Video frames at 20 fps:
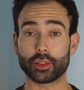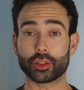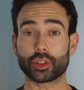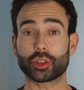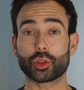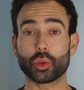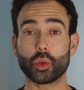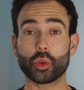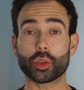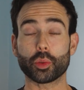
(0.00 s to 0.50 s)

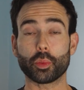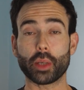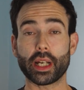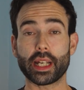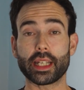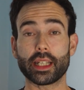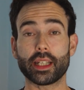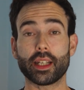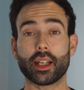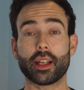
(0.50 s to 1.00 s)
stored
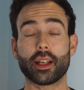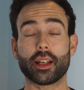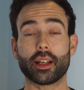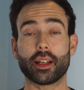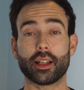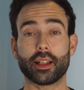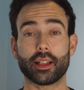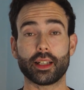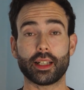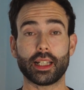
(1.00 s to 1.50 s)
away
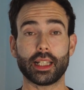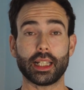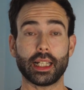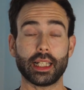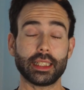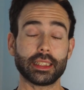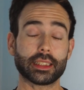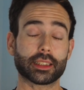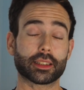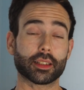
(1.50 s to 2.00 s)

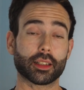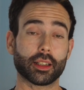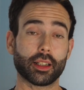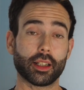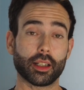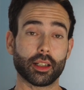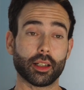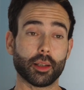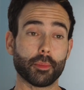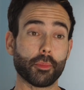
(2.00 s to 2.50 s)
at least
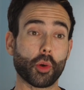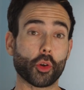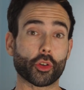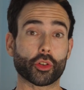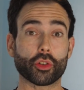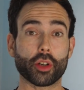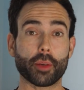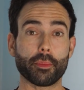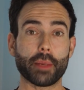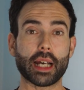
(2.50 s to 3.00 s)
a
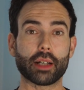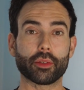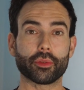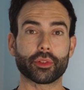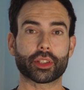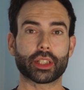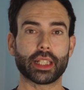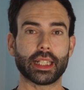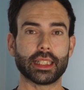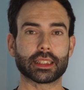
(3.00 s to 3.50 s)
moderate
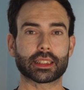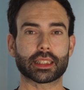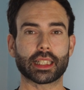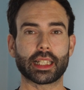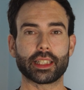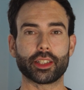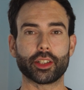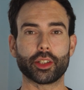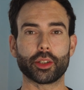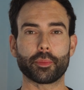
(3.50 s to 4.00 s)
amount to
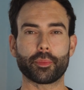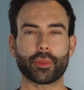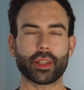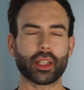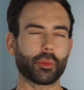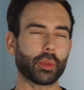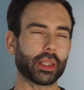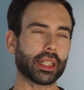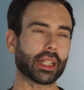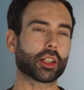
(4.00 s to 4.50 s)
insulate you.
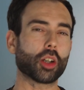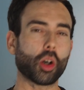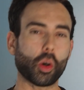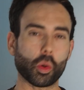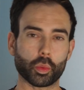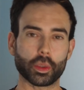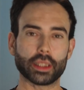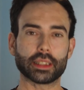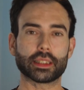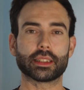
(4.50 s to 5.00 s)
We get
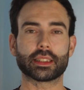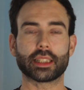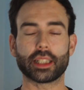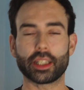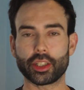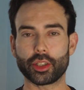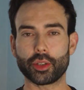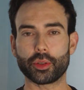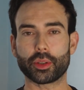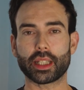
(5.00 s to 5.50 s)
cold winters in
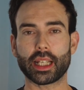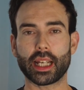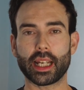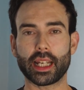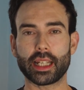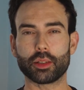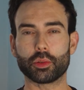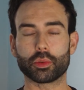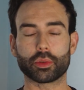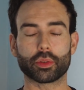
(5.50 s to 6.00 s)
the
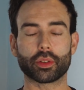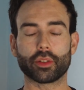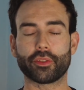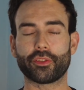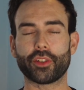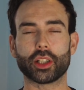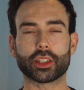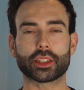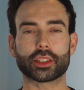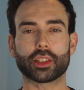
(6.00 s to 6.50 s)
UK, or the
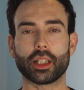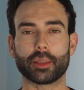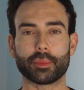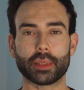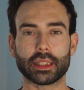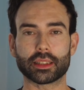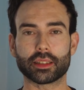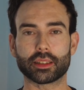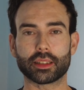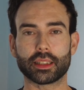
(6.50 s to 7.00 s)
first time
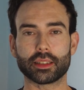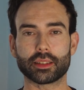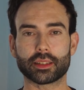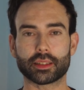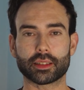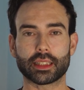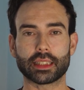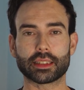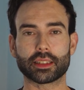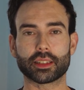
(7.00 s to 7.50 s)

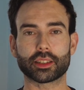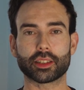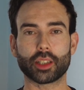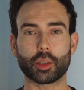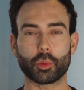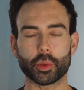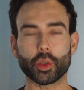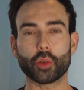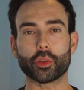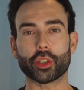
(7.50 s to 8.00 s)
there's a
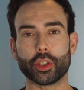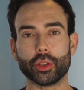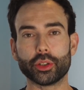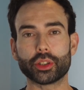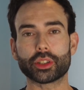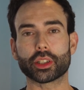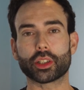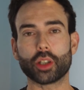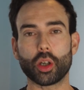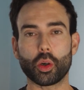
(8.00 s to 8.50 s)
snow. We're not
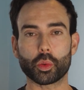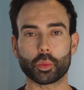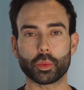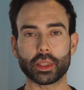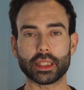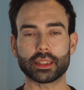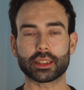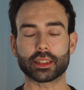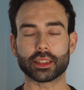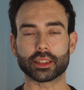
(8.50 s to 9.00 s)
used to cold
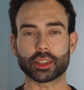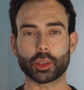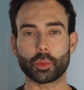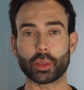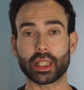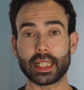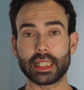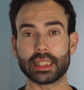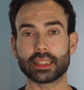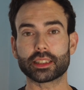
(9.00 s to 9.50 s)
winters, so
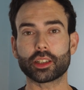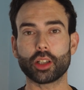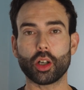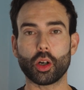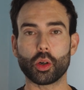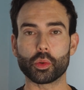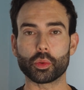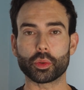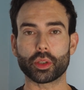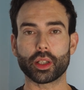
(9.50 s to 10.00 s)
when it is
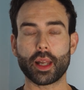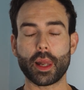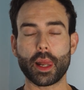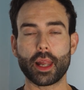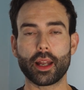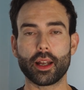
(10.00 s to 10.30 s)
cold,